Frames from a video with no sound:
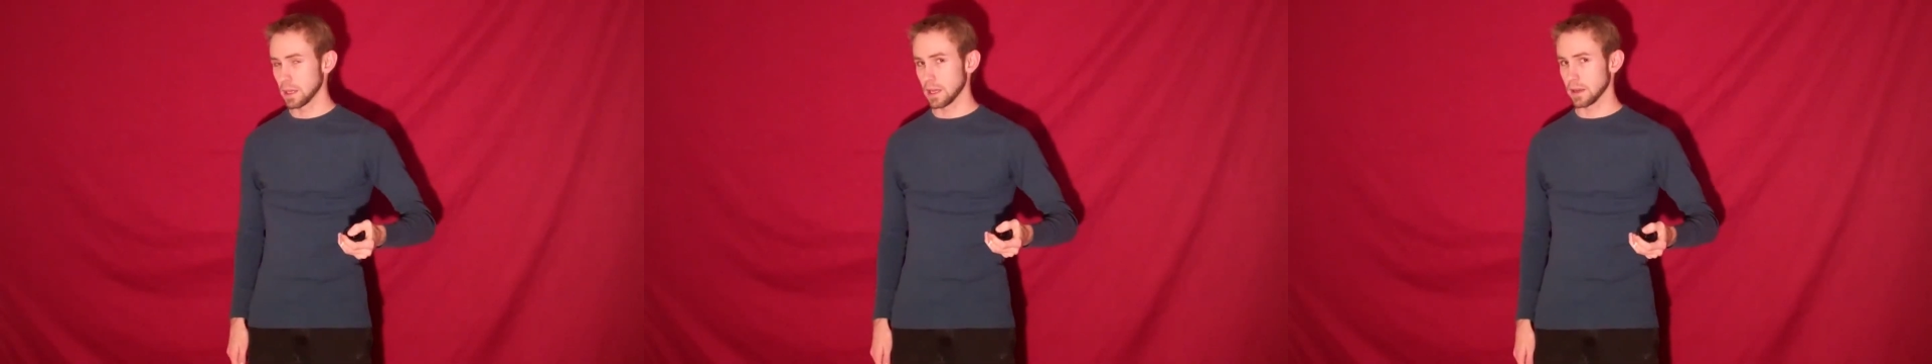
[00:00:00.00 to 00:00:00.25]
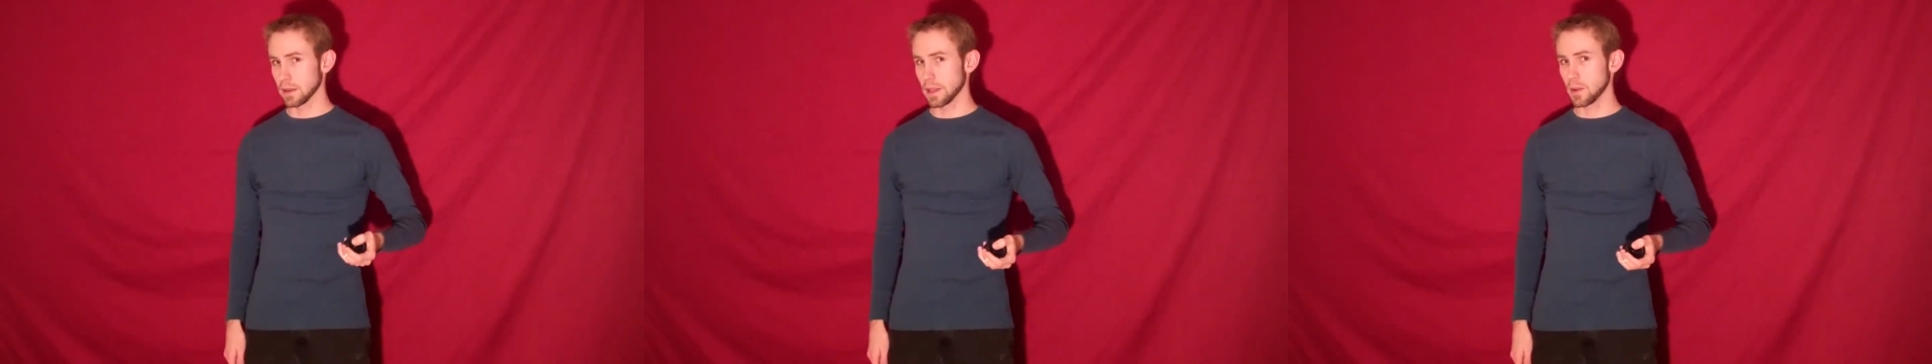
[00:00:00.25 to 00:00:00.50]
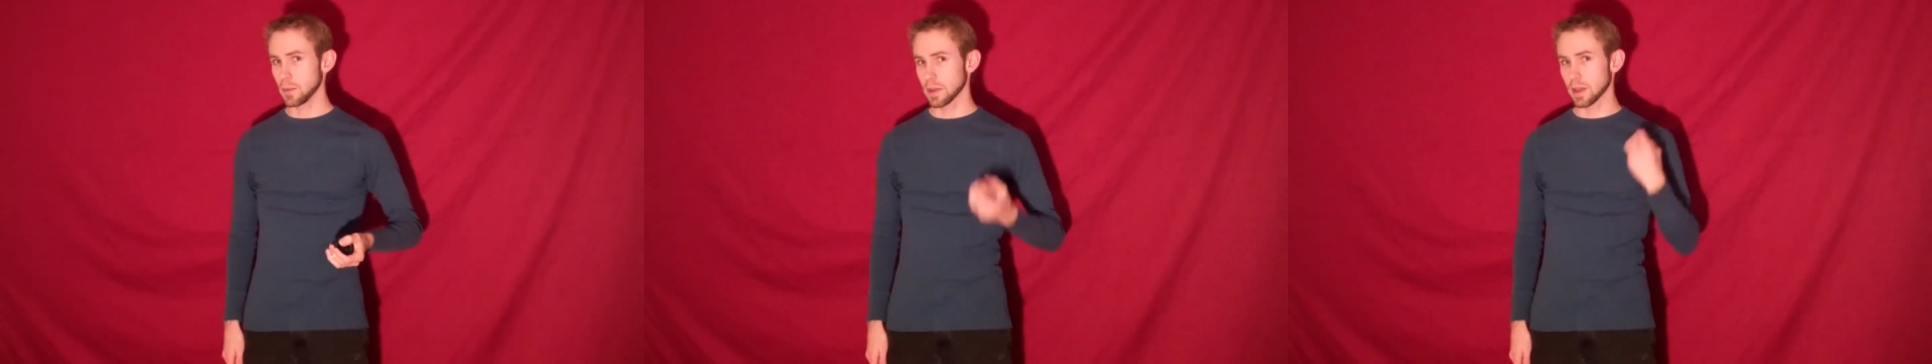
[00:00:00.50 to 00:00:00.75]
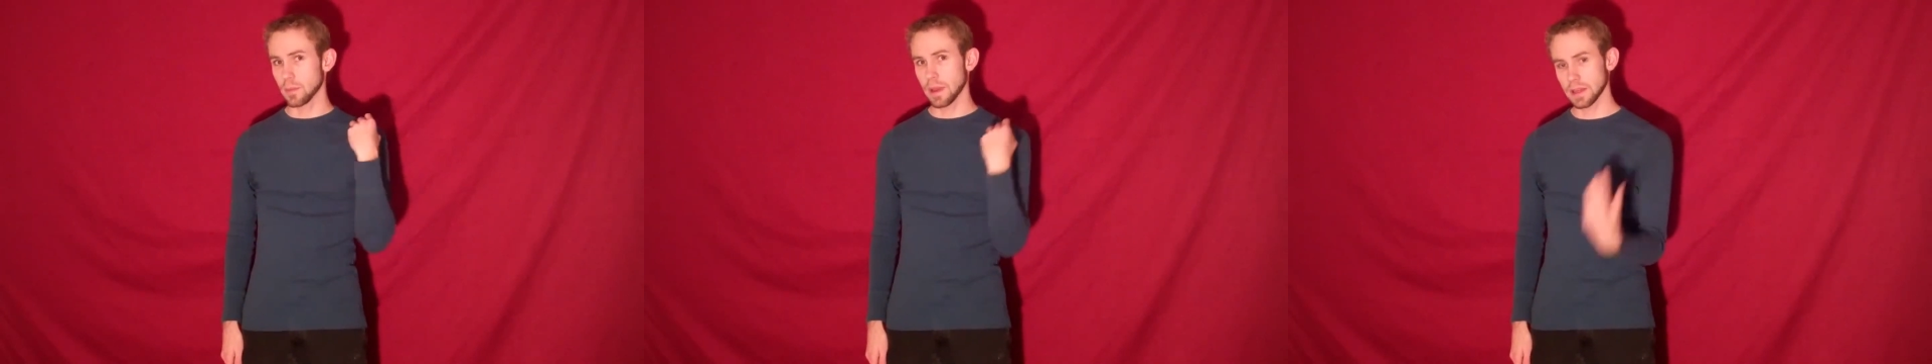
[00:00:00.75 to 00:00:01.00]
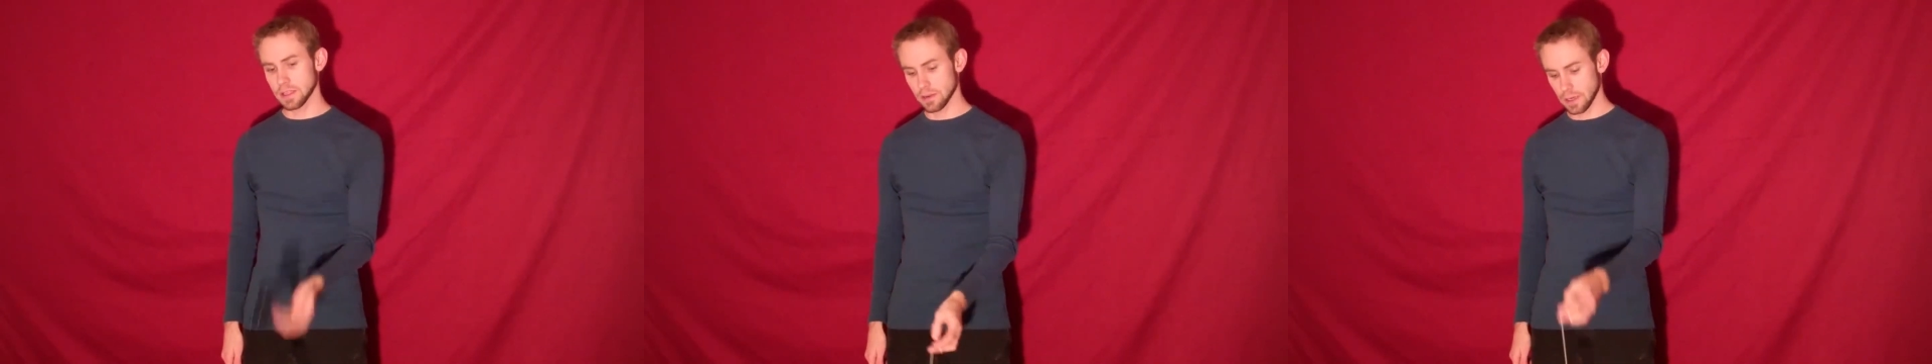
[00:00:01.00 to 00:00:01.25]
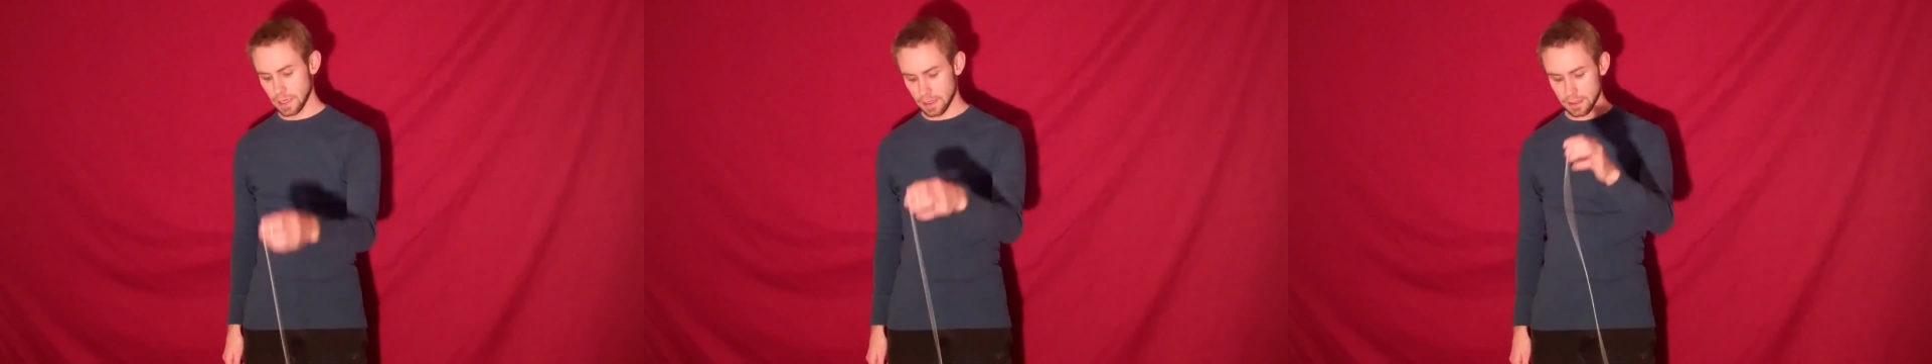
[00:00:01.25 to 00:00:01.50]
and it'll help it come back to
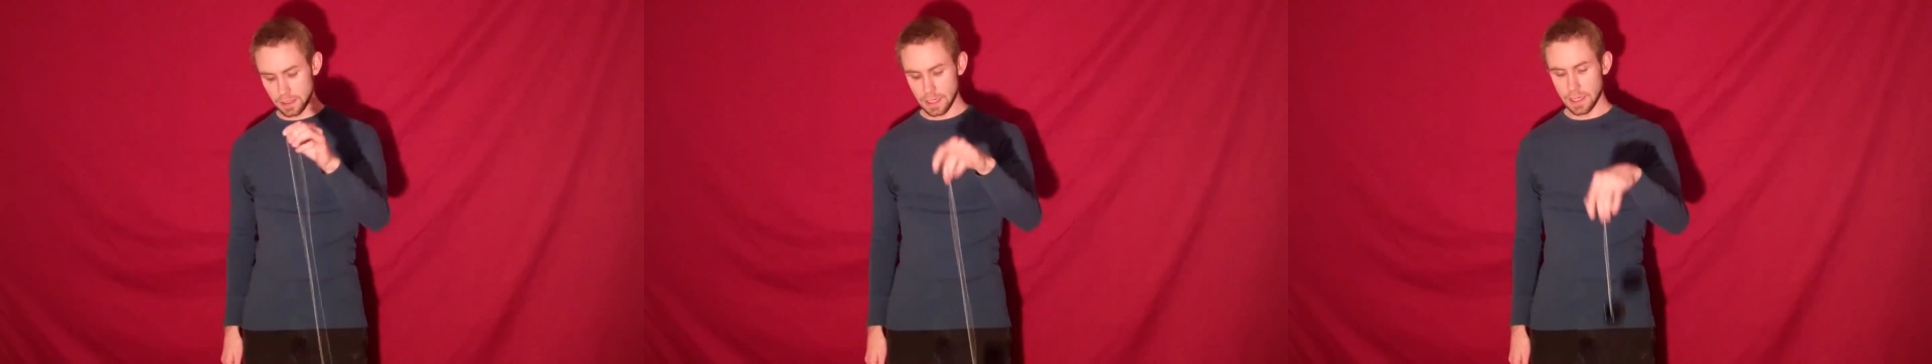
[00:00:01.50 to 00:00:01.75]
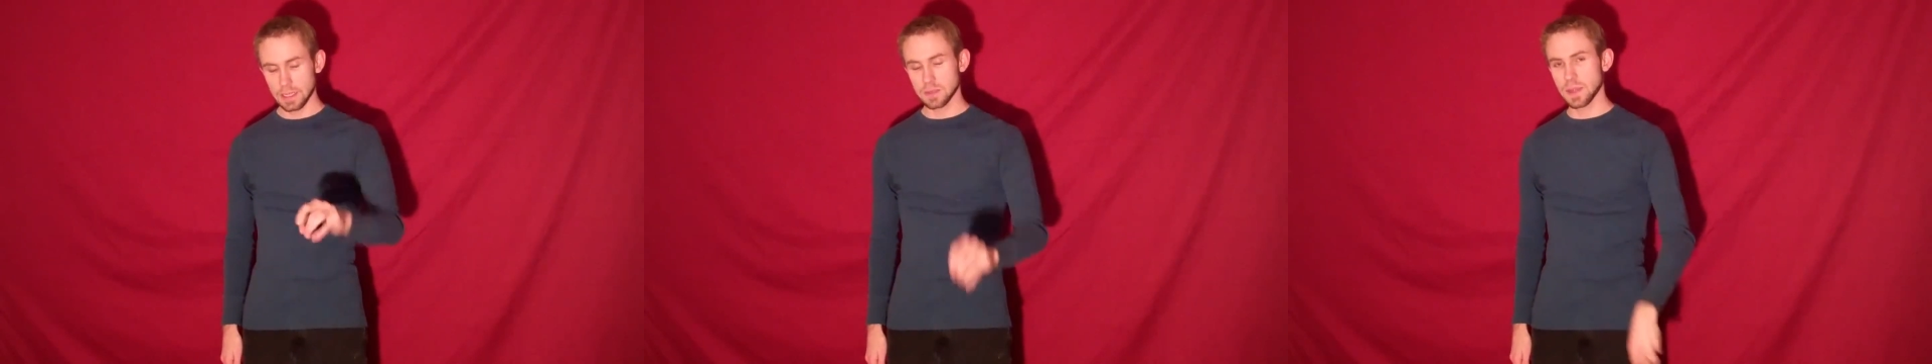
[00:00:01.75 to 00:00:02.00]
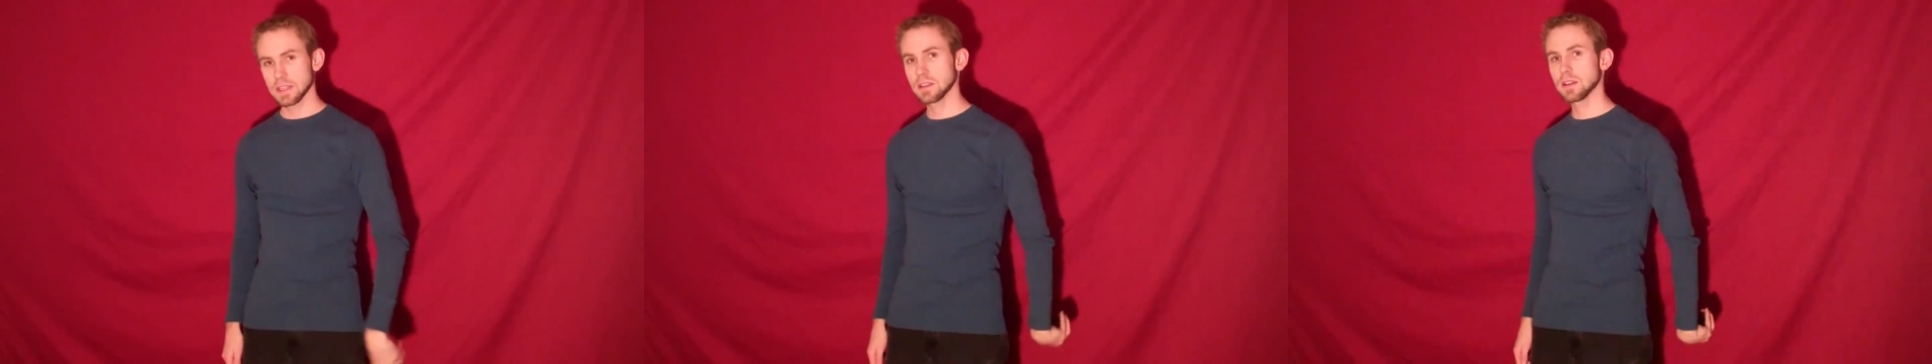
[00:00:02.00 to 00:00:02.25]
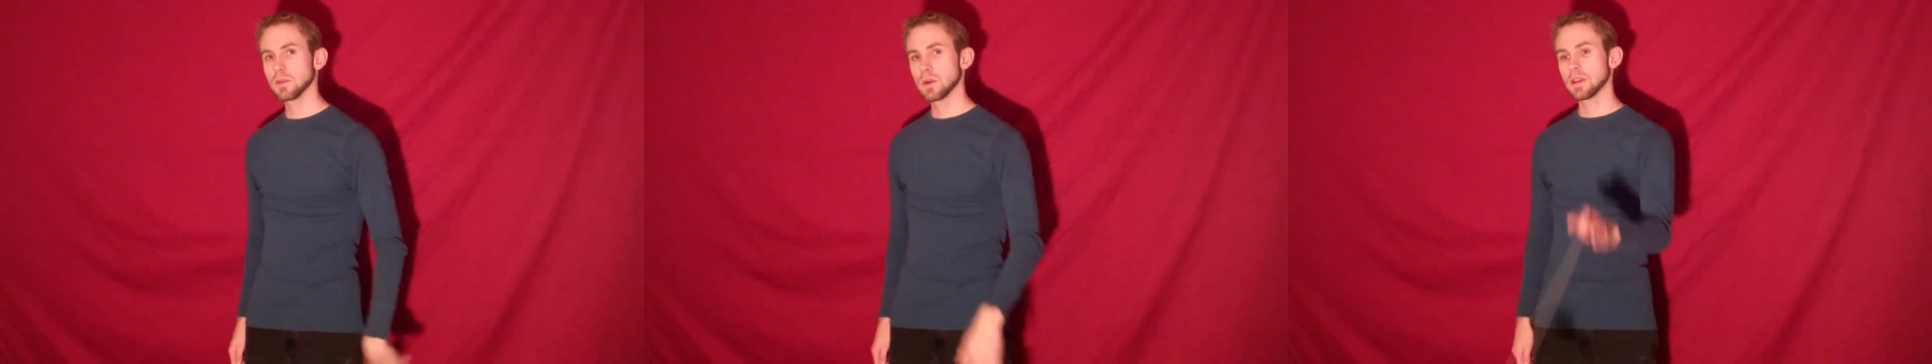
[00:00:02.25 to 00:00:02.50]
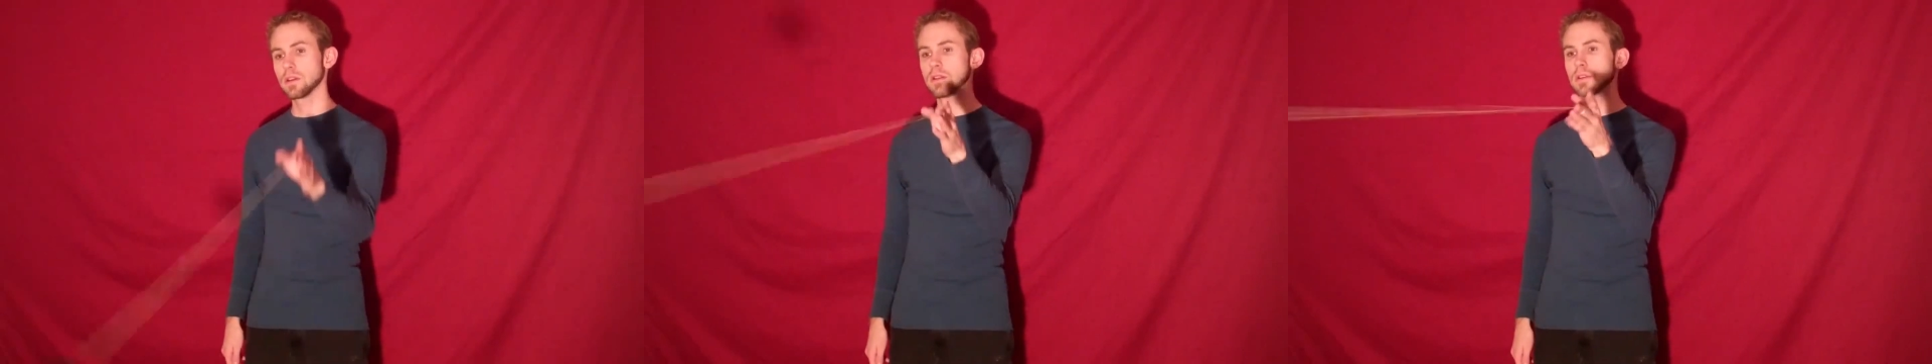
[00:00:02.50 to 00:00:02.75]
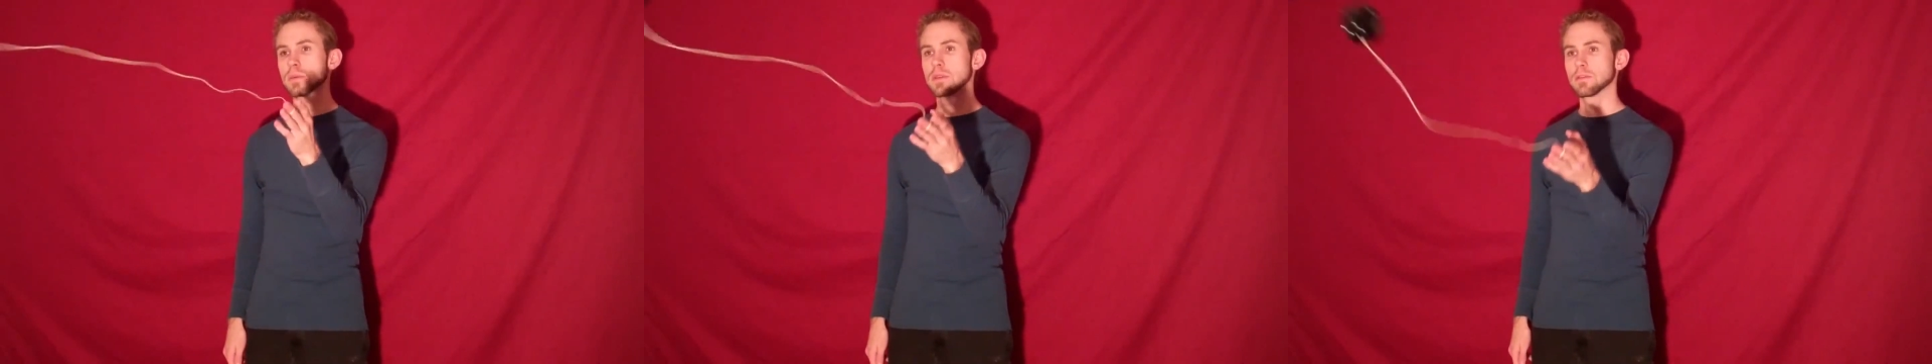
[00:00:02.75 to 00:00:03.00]
your hand. It's basically what you
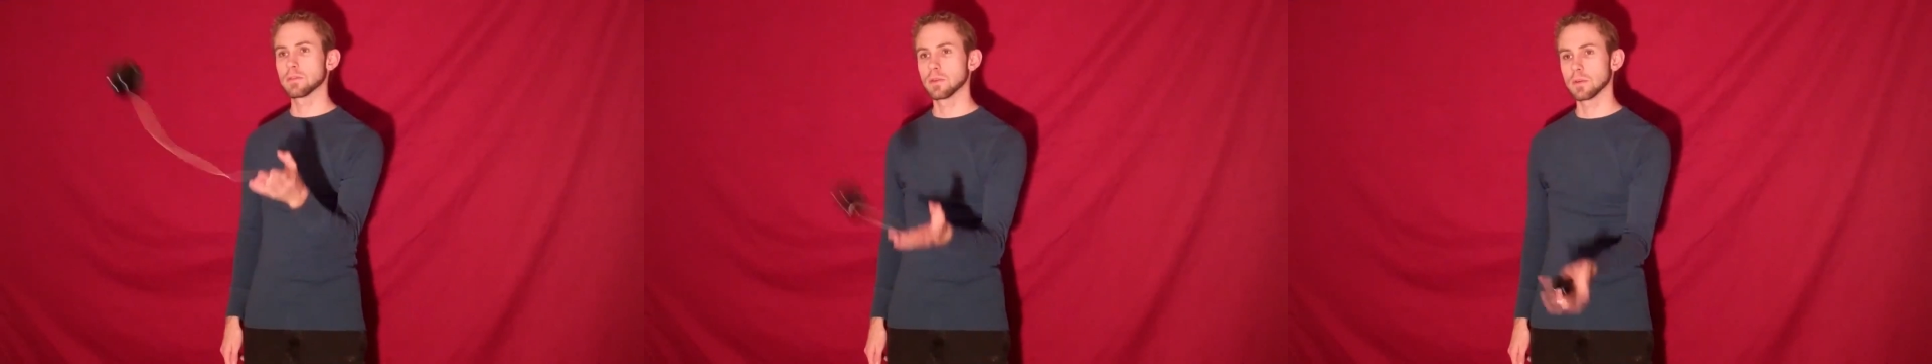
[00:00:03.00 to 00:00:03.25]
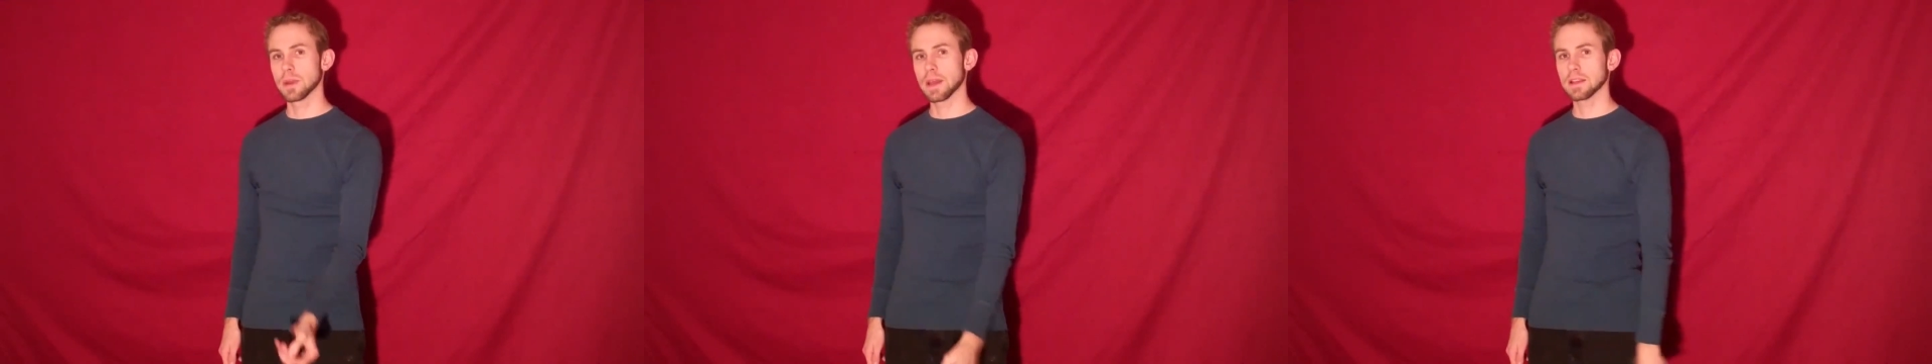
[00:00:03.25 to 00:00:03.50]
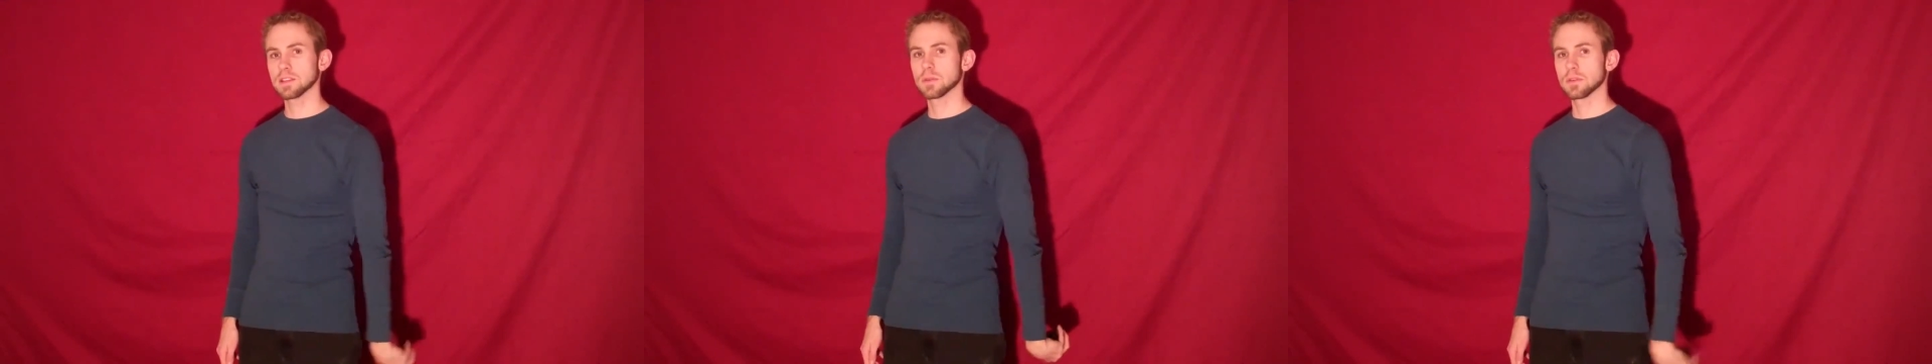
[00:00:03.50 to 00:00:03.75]
learned with the forward pass.